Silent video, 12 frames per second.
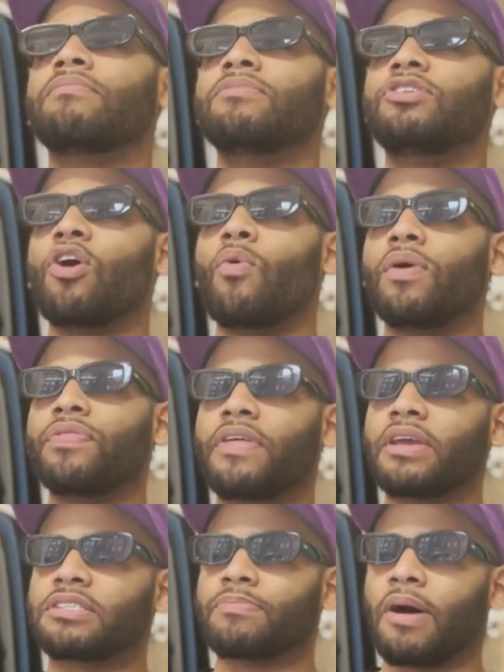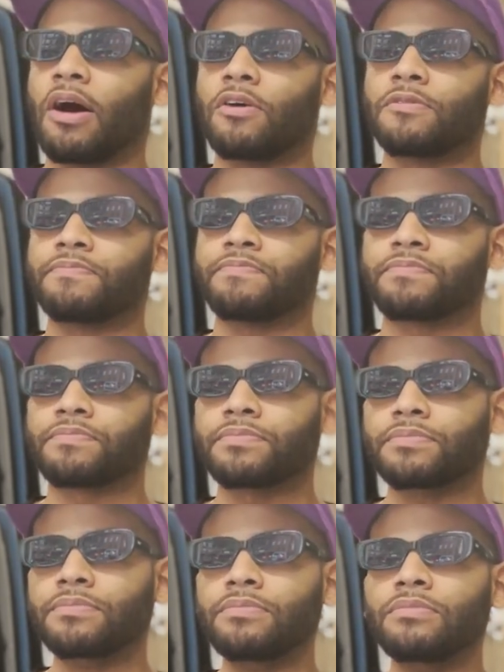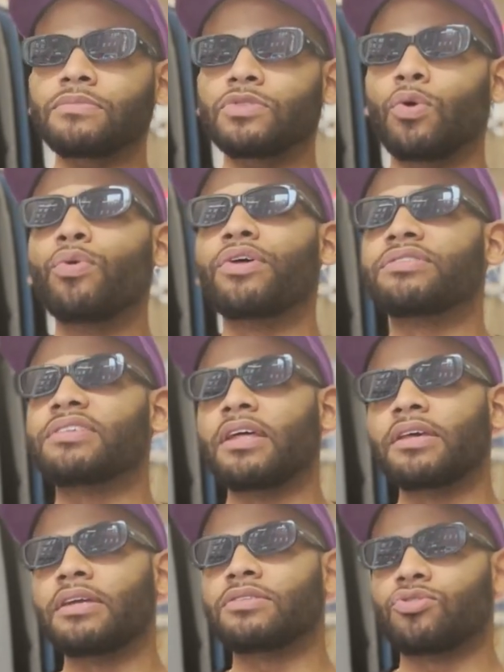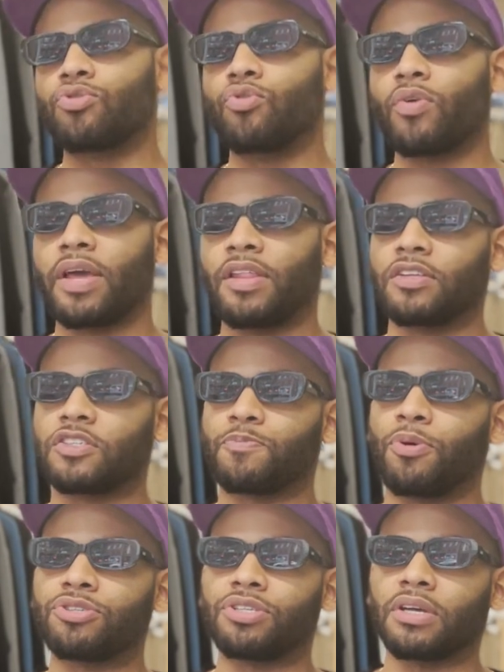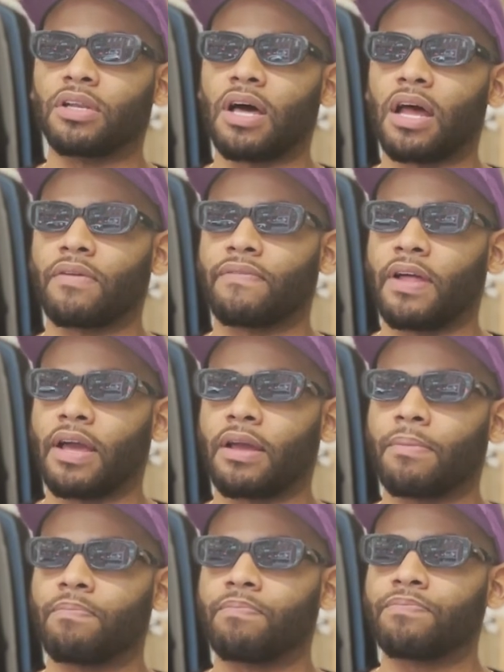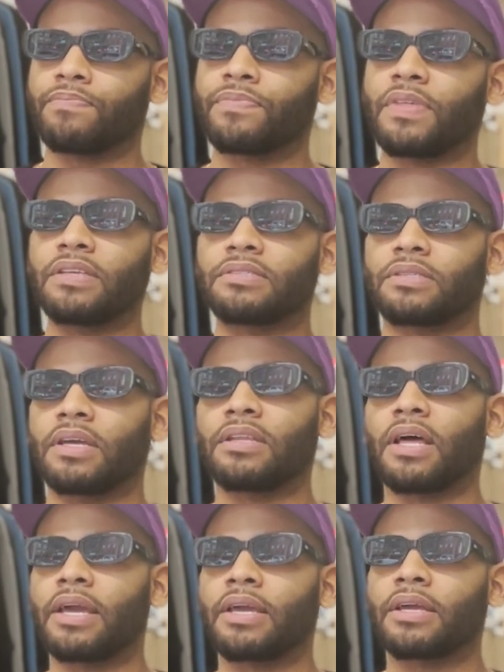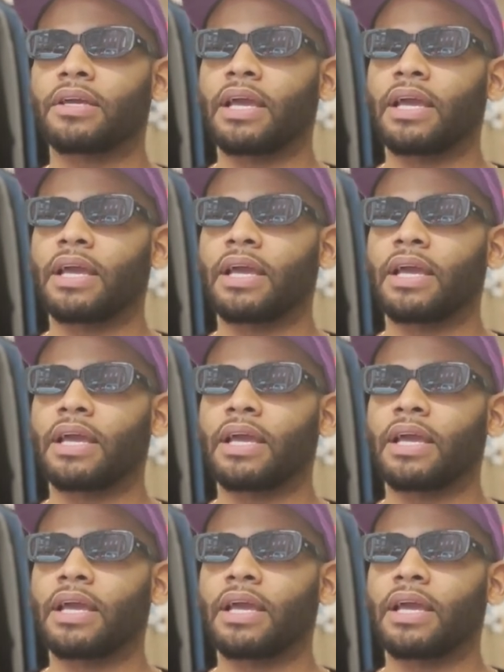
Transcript: no one thinks about who they're selling it to, and they're just pushing a lot of like things that they like,